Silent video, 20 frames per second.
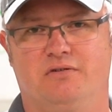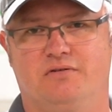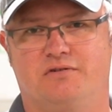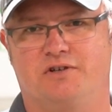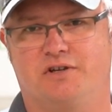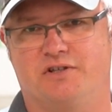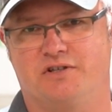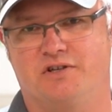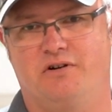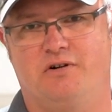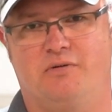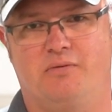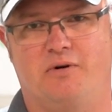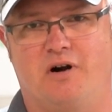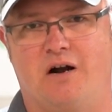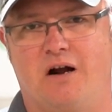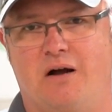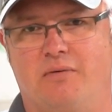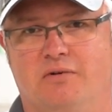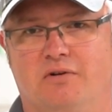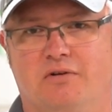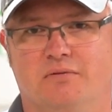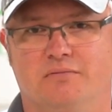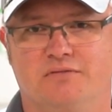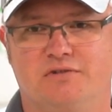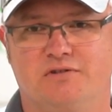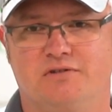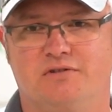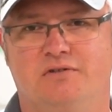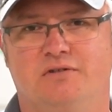nutritional
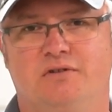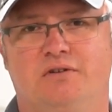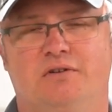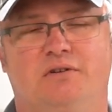problems,